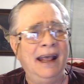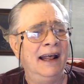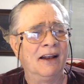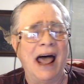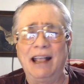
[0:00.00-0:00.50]

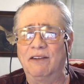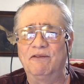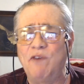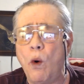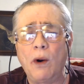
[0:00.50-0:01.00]
like
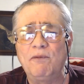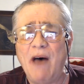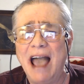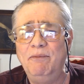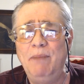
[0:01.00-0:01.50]
four or
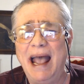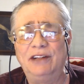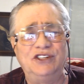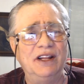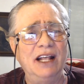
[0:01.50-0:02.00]
five
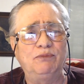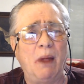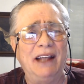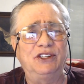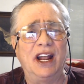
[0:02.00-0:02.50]
bids, and this
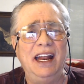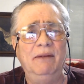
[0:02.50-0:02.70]
place could